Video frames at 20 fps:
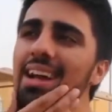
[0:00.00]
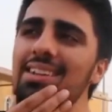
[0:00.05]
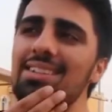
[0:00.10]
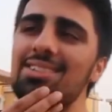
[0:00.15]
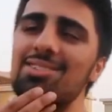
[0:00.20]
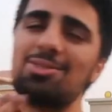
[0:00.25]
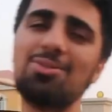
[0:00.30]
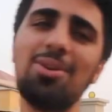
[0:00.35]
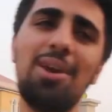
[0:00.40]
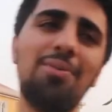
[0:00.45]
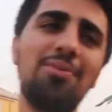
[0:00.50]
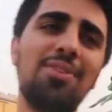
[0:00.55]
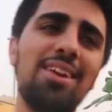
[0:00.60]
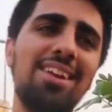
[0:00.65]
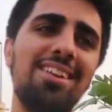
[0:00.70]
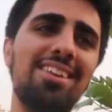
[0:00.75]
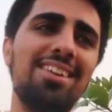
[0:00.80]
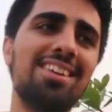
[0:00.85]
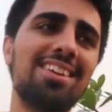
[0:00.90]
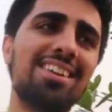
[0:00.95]
like the
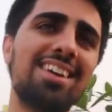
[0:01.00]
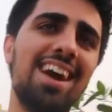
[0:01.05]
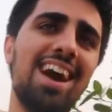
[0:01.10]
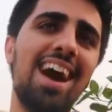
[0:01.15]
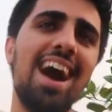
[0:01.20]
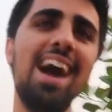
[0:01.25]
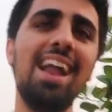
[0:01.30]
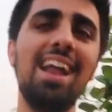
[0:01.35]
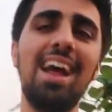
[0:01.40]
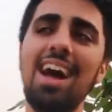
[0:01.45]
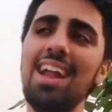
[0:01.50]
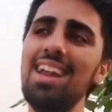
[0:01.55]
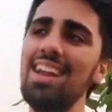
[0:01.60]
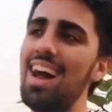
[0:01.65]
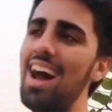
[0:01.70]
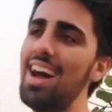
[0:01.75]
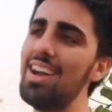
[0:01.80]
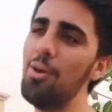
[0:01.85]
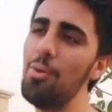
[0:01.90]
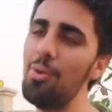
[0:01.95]
Don't call look. names.
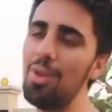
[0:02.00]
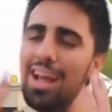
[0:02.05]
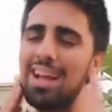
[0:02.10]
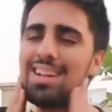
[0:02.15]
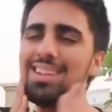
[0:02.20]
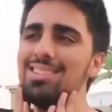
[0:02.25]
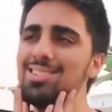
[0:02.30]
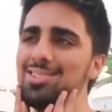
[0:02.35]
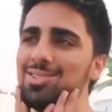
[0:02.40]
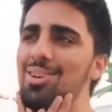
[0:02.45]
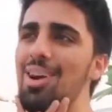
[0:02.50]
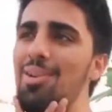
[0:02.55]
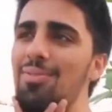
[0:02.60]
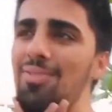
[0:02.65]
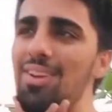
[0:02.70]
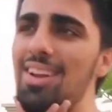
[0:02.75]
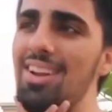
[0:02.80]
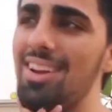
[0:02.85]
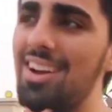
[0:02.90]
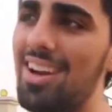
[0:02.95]
I, I, I, don't like the This is
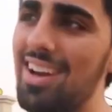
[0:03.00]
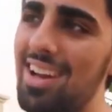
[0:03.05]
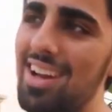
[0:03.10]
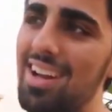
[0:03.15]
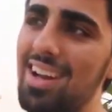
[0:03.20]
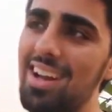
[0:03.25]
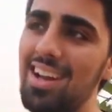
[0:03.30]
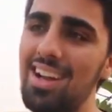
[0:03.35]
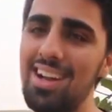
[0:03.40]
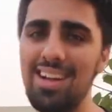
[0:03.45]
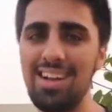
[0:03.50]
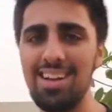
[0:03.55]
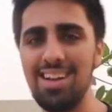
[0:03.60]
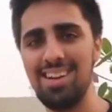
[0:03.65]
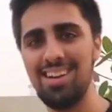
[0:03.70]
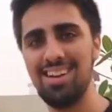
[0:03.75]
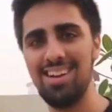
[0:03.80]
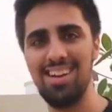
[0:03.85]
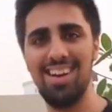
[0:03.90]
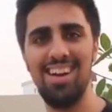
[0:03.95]
the look people go
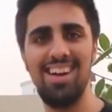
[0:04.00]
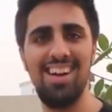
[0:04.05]
for,